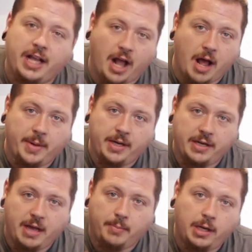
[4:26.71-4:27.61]
comment
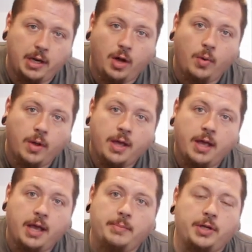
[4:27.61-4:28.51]
down below,
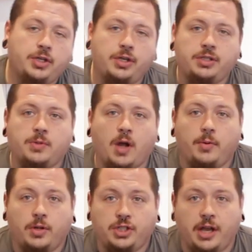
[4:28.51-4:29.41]
and make sure you subscribe
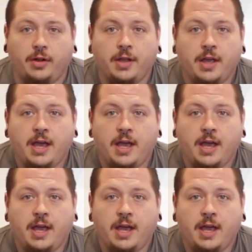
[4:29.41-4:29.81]
to our channel.